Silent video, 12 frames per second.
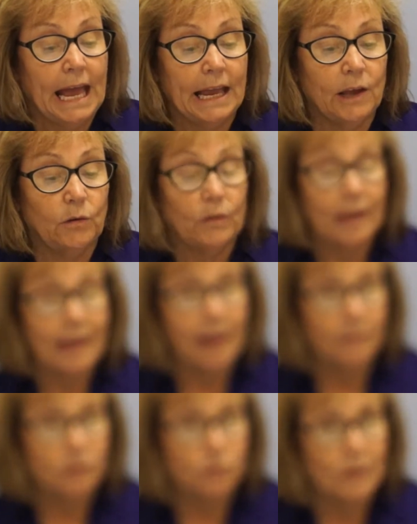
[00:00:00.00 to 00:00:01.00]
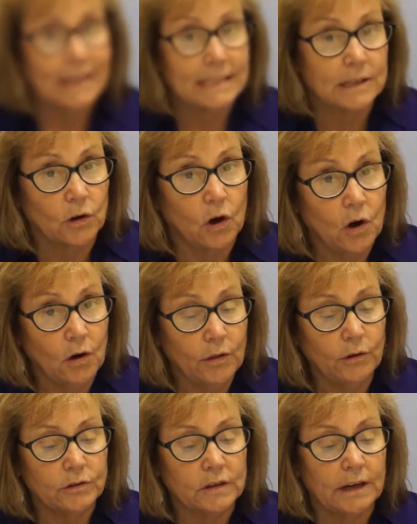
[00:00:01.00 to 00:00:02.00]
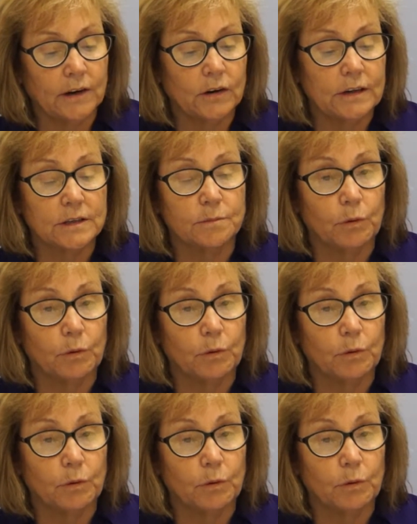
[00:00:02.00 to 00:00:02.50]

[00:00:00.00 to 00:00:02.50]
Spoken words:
and they have strengths in all those areas,